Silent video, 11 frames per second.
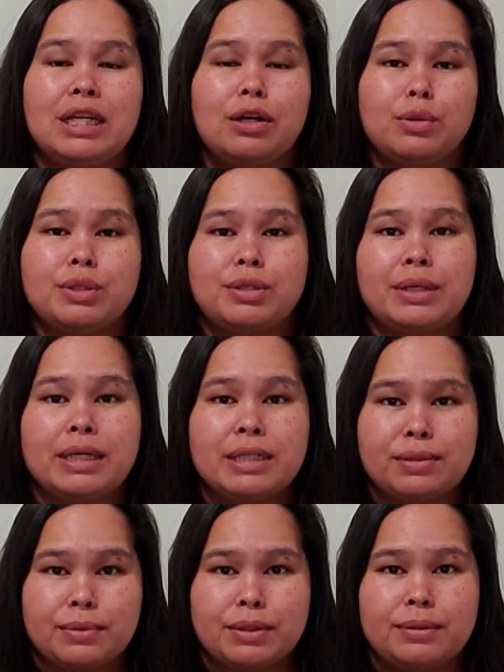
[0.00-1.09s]
goes to
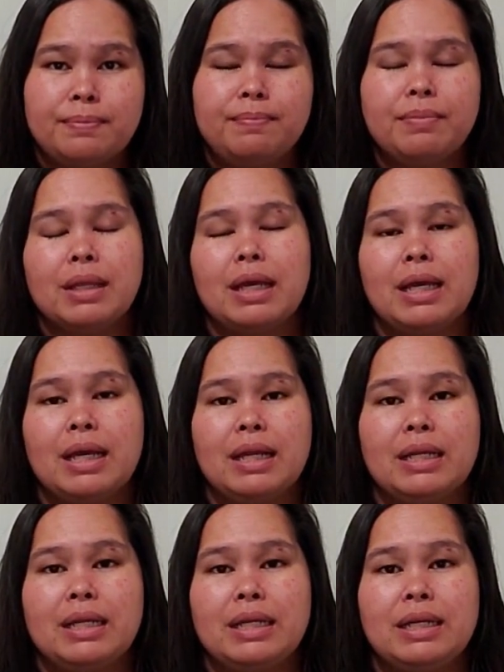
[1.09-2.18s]
his room
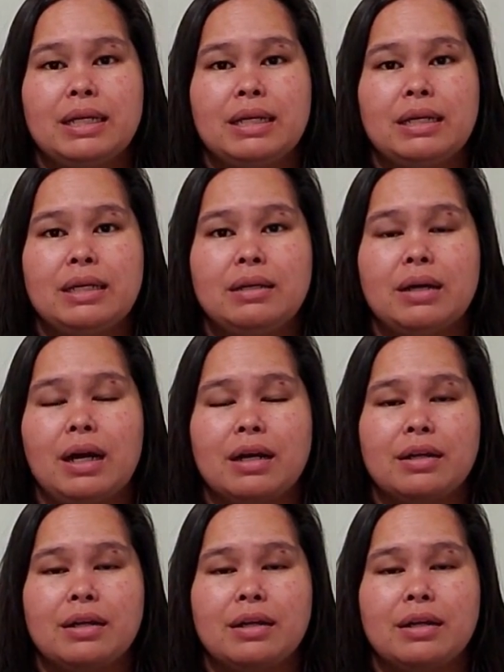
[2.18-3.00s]
and he